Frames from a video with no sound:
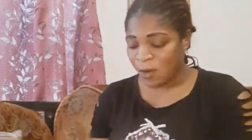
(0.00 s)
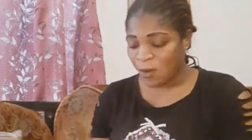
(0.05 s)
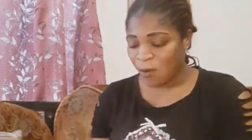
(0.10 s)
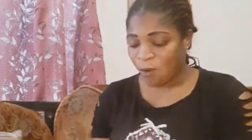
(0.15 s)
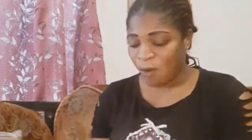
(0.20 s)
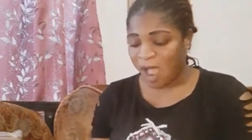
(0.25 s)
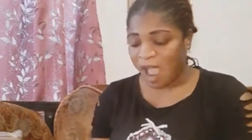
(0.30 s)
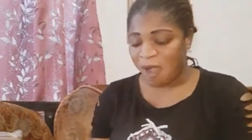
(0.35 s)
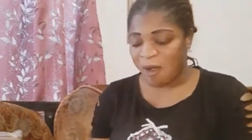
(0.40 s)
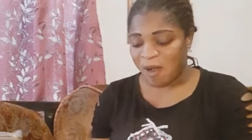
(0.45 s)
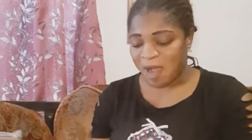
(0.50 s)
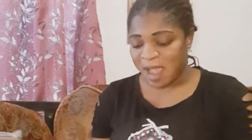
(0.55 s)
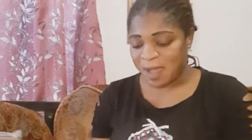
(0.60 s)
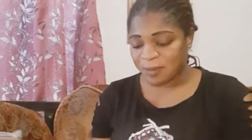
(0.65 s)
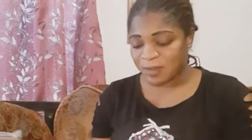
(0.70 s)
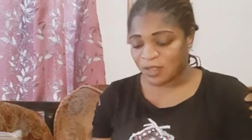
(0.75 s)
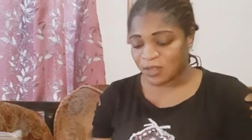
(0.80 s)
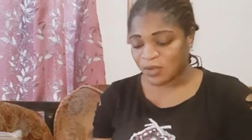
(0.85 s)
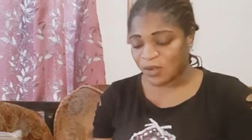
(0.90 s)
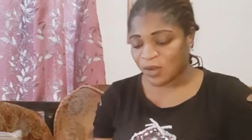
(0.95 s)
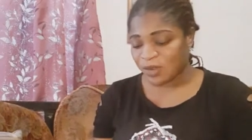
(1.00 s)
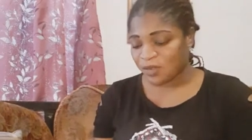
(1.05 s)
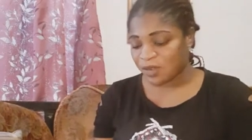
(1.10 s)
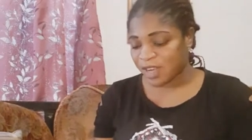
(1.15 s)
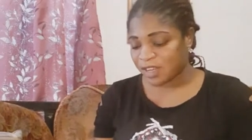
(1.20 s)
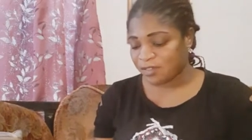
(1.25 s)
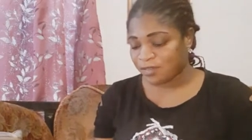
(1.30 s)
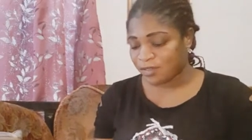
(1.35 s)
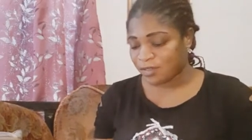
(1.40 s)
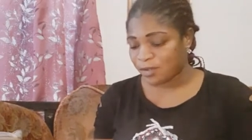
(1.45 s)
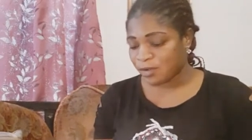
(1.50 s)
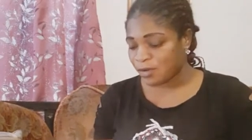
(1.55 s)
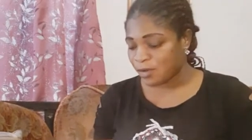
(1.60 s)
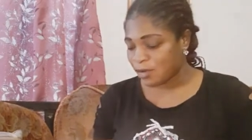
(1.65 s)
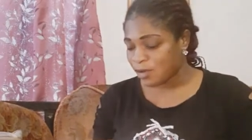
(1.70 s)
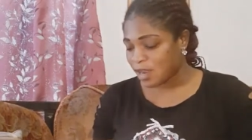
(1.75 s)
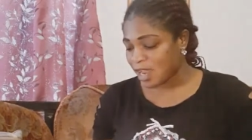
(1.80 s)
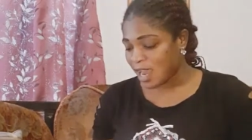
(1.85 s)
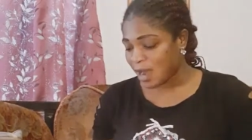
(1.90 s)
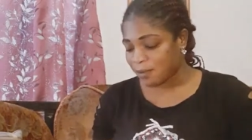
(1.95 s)
Wow, I'm so grateful.
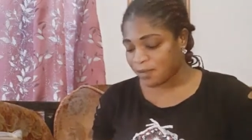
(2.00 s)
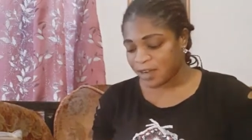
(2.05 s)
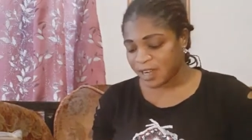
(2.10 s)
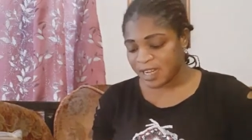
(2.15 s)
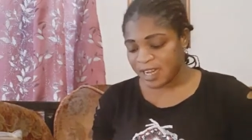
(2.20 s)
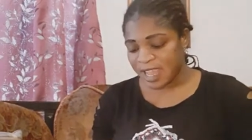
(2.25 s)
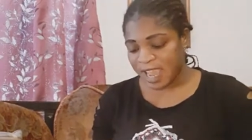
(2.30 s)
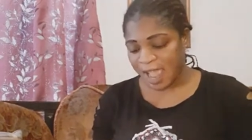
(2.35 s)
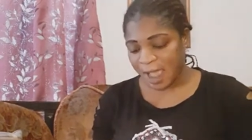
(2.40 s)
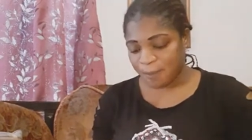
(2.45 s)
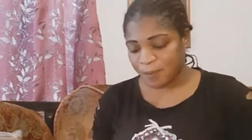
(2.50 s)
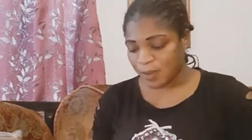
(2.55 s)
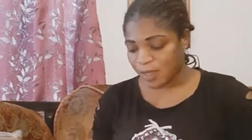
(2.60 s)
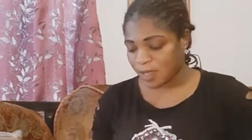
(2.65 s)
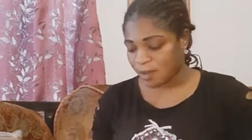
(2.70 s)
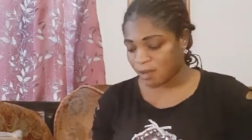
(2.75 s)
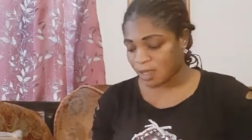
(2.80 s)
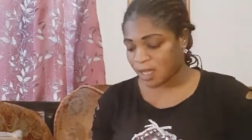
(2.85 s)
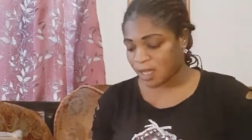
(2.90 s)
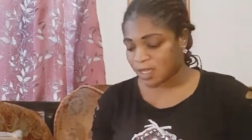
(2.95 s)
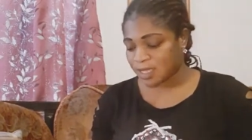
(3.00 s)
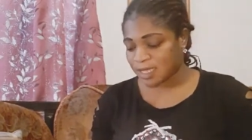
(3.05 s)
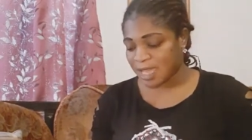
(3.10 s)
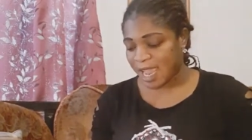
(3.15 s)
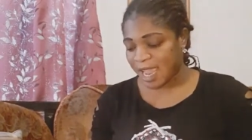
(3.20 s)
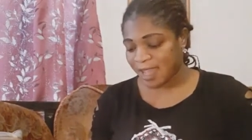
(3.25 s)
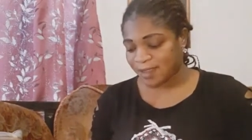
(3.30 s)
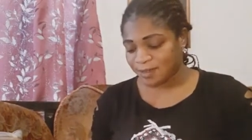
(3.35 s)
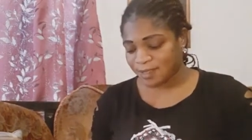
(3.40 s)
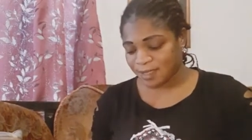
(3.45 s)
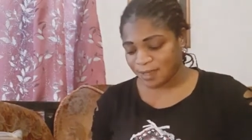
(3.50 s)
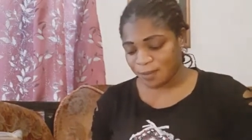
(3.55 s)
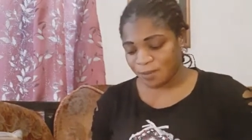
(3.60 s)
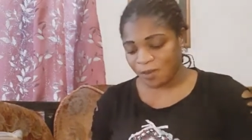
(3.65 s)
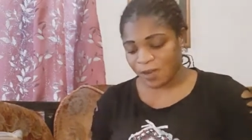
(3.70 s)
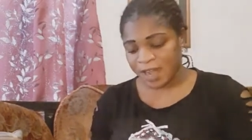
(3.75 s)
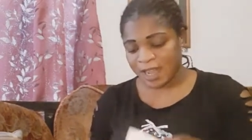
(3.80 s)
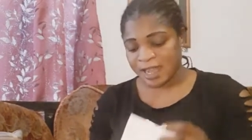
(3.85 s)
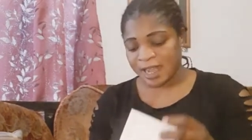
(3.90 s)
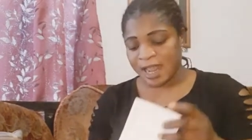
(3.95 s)
I'm really happy because I have
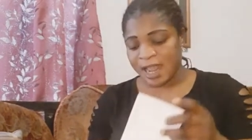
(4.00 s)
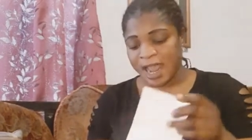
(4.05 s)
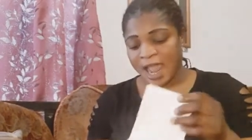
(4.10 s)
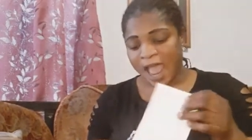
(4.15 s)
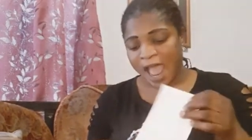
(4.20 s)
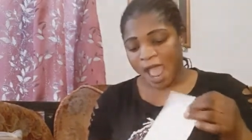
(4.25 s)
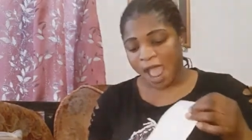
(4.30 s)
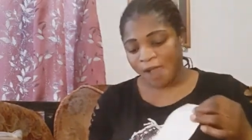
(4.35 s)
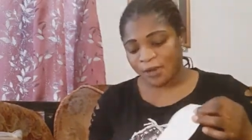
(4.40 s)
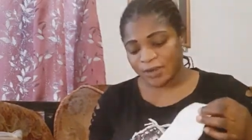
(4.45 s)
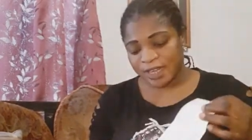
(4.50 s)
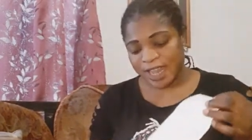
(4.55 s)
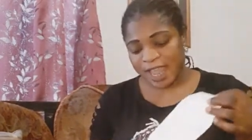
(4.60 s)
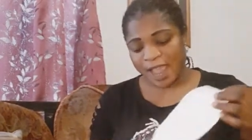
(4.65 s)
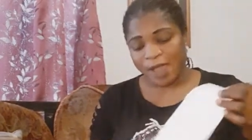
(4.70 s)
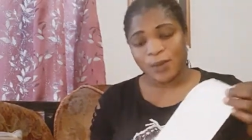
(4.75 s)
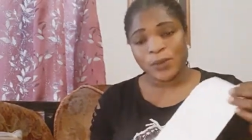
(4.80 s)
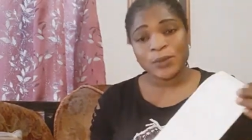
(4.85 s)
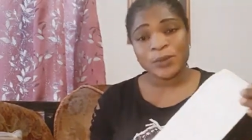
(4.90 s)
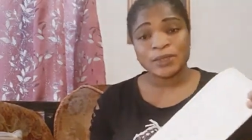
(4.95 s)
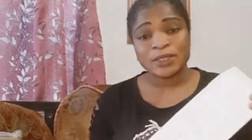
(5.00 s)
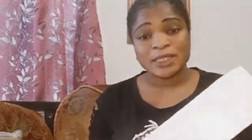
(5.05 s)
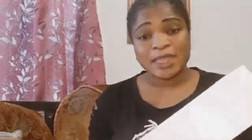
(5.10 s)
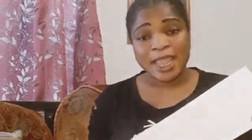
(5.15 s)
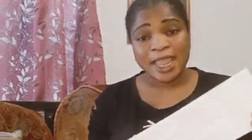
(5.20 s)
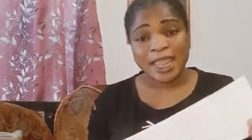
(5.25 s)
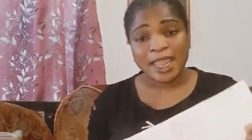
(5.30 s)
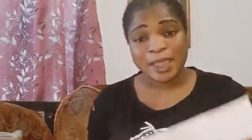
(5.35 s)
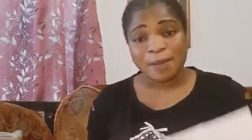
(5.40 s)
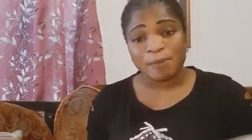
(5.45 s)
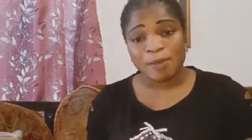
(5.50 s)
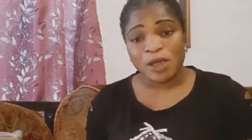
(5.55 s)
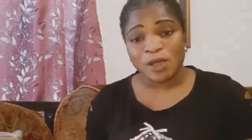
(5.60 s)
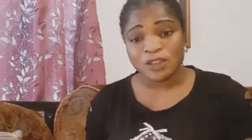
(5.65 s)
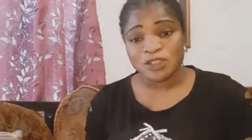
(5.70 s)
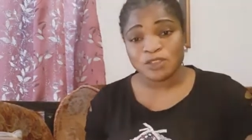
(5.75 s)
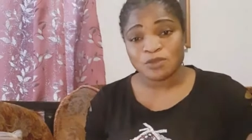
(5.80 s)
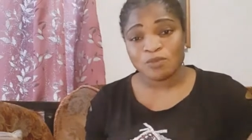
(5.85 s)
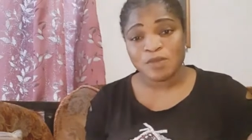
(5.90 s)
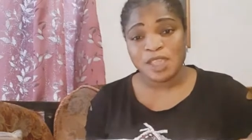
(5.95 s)
someone out there who think
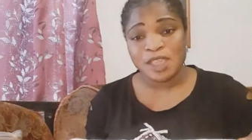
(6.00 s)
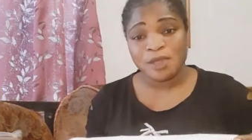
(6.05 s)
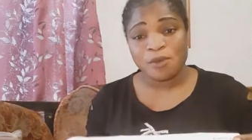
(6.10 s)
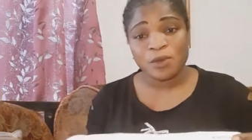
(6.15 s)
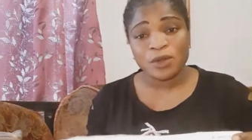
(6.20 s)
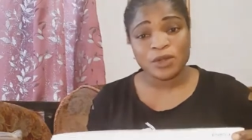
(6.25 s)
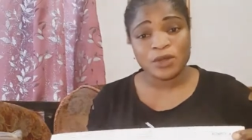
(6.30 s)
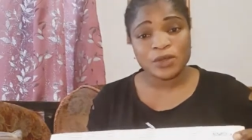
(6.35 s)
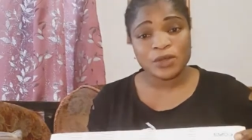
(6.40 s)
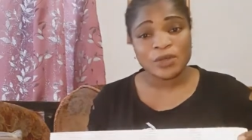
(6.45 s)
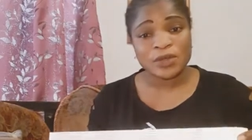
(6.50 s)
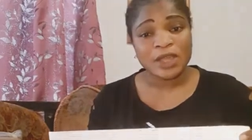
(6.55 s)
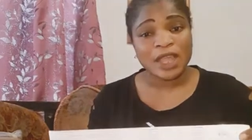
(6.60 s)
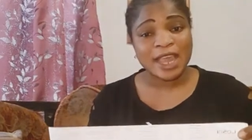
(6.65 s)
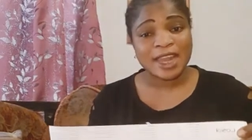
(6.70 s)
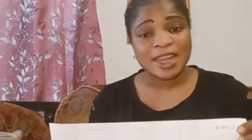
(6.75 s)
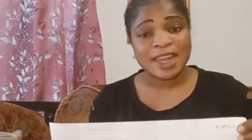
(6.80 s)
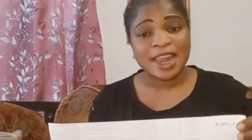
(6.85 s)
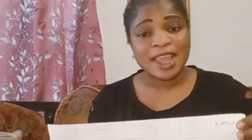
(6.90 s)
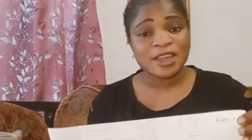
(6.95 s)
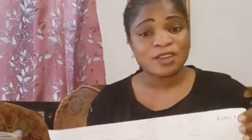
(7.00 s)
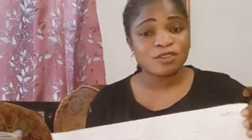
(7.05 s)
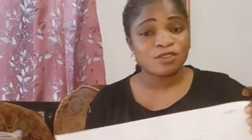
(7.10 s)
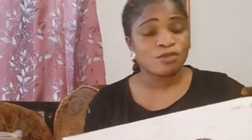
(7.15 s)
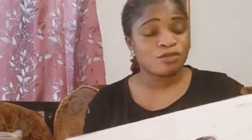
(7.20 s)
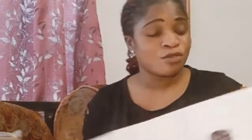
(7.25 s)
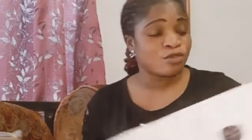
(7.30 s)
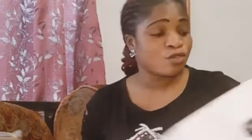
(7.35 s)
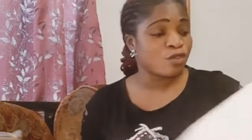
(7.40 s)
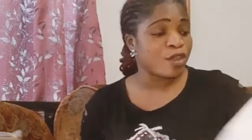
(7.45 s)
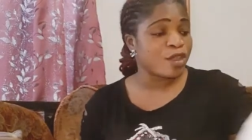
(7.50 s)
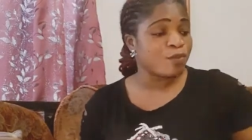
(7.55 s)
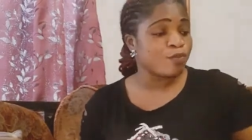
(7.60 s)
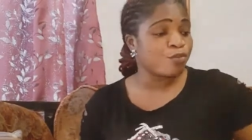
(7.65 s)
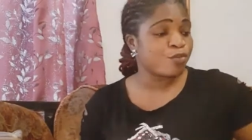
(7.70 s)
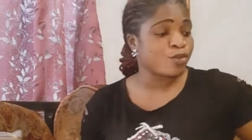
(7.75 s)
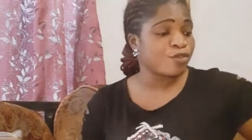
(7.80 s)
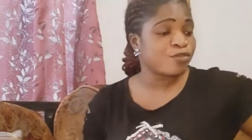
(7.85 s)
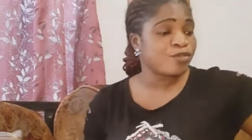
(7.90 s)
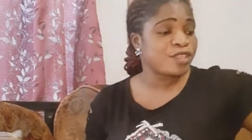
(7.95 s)
about me. What can I do to
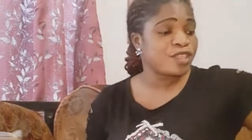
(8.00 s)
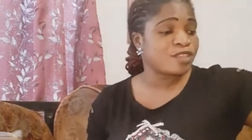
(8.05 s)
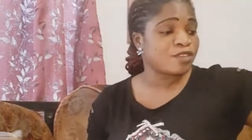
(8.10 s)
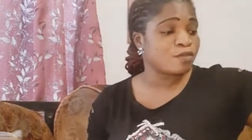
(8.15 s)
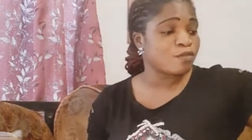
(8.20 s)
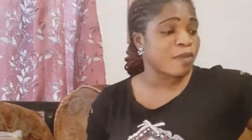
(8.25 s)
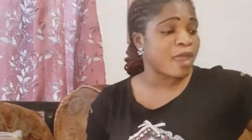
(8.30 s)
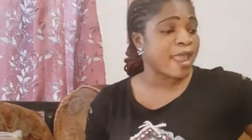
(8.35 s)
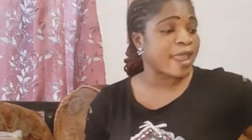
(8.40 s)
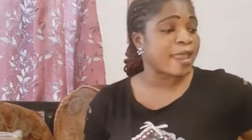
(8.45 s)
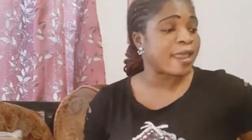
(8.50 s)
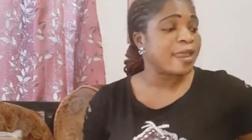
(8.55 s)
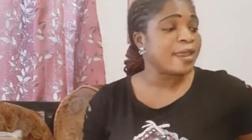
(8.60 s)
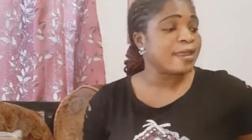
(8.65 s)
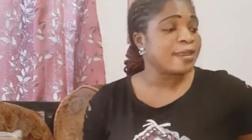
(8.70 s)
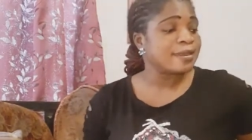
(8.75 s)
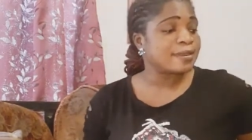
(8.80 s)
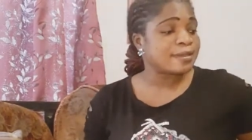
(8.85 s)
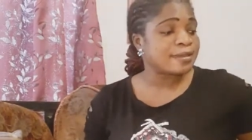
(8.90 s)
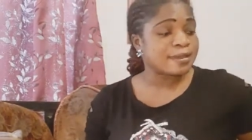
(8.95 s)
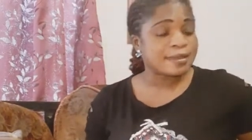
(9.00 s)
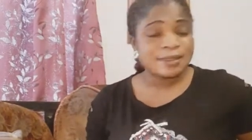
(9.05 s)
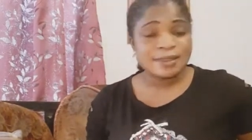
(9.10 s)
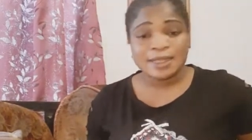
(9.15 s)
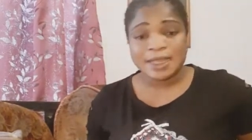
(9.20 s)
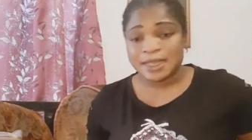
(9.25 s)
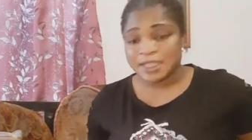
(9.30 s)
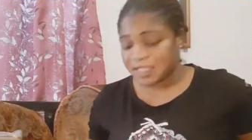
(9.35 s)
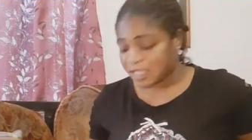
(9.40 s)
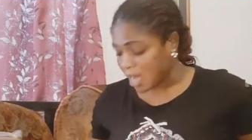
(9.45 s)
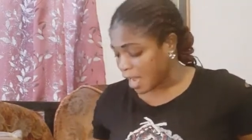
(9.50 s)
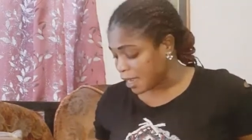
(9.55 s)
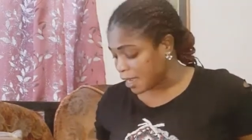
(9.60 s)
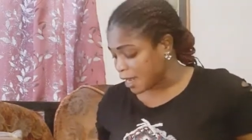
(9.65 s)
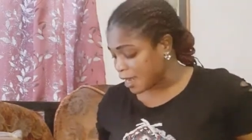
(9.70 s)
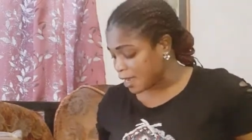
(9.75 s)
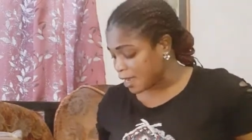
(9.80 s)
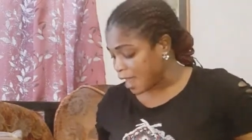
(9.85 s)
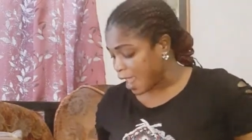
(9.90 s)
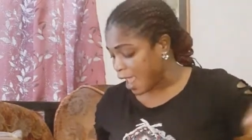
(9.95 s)
improve this my sister
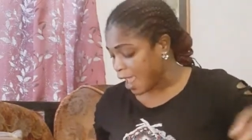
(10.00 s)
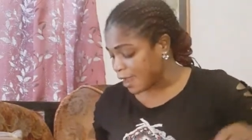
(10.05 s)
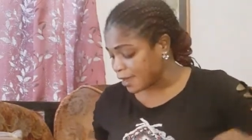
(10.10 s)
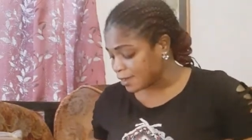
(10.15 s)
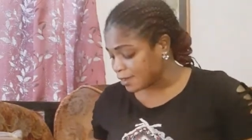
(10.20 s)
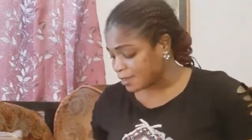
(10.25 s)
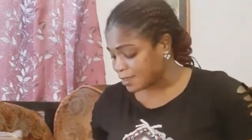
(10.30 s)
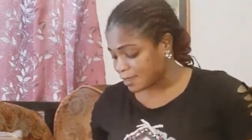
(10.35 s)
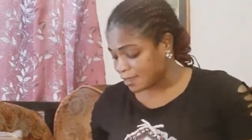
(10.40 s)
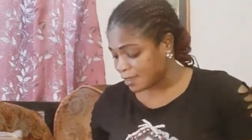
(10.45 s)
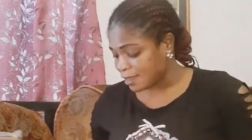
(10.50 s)
channel? And